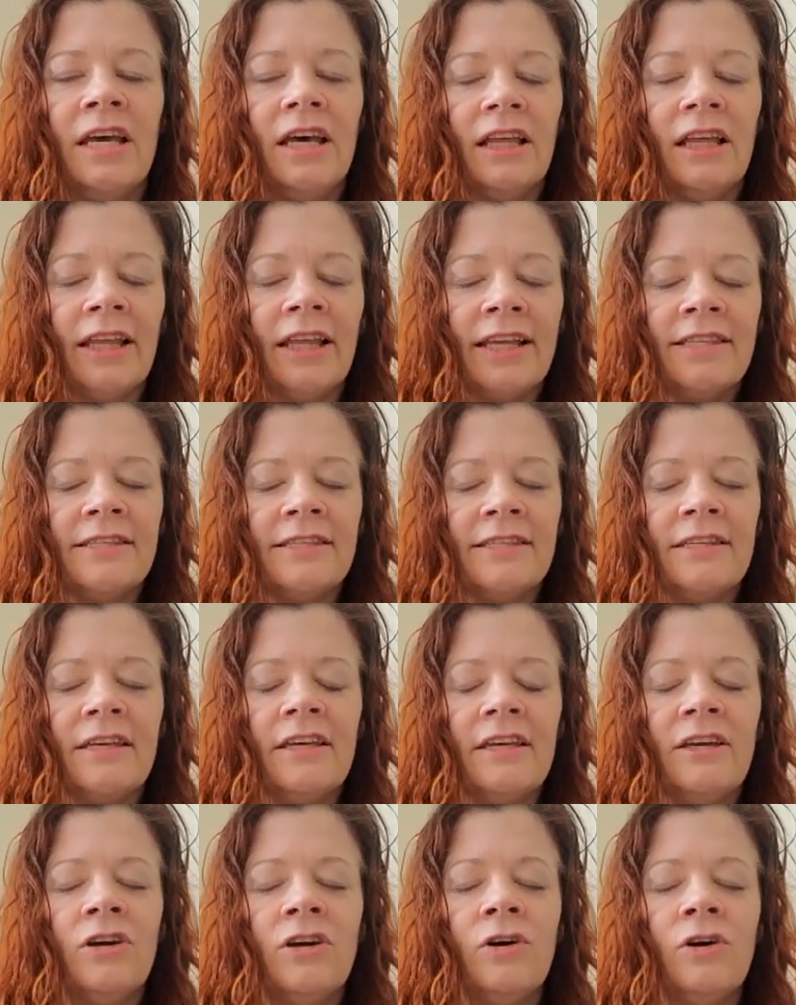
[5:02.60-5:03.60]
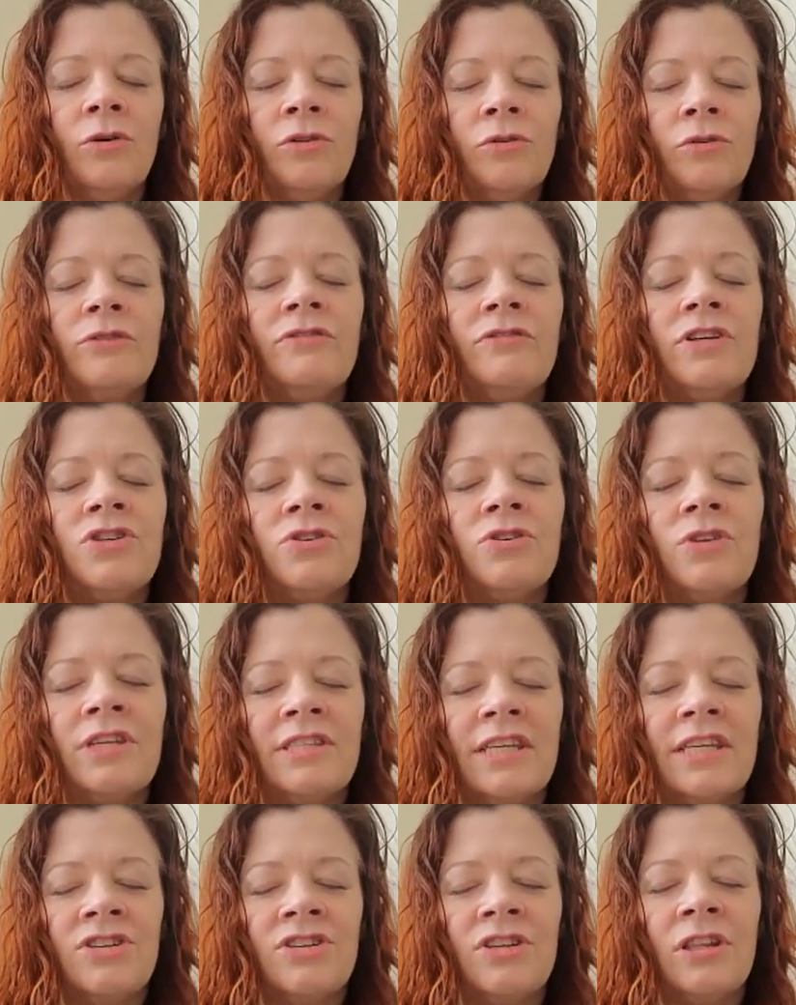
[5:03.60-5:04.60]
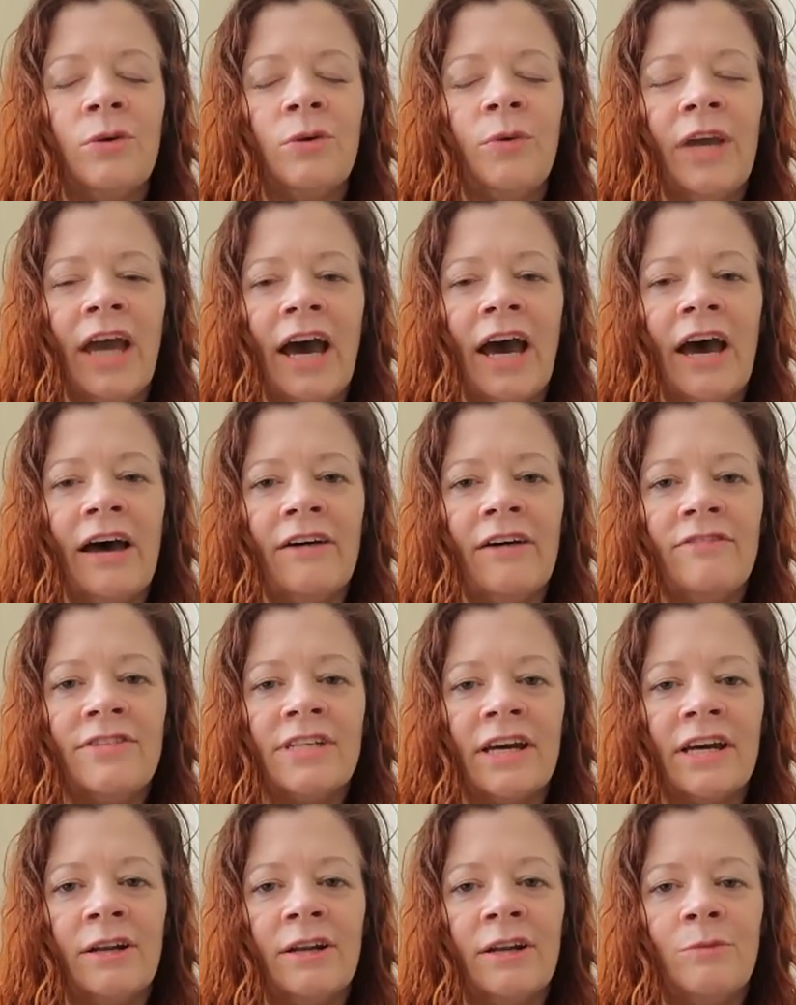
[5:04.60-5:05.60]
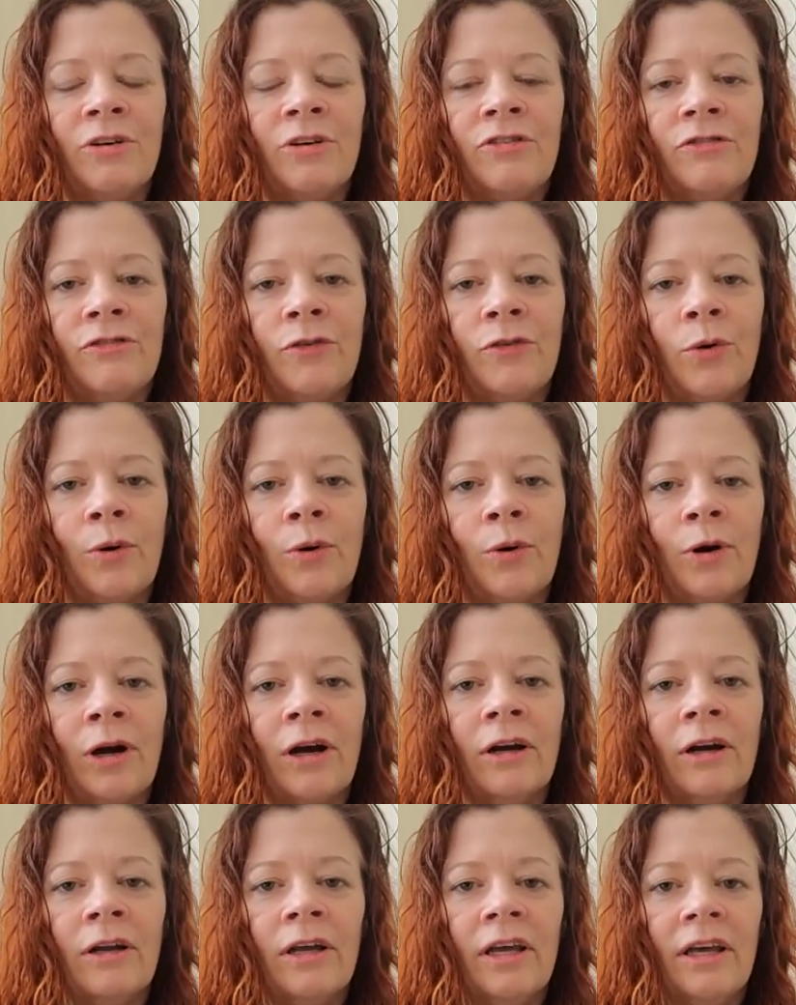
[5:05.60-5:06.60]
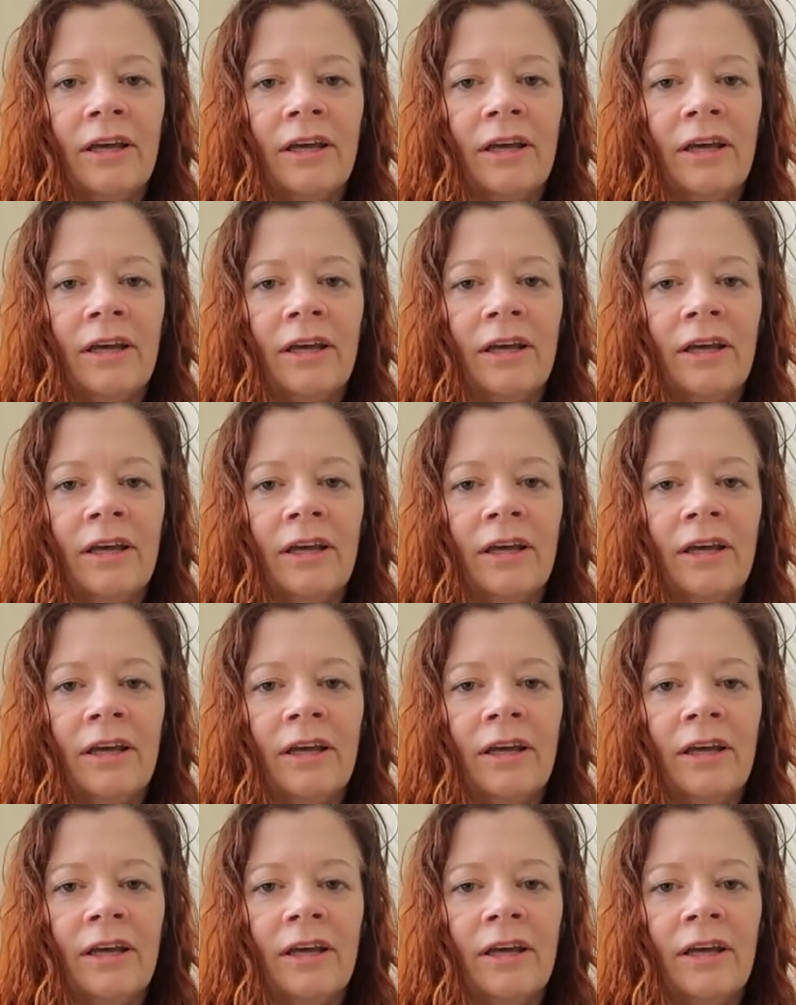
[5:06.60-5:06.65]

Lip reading: let's go through a visualization that we have done before.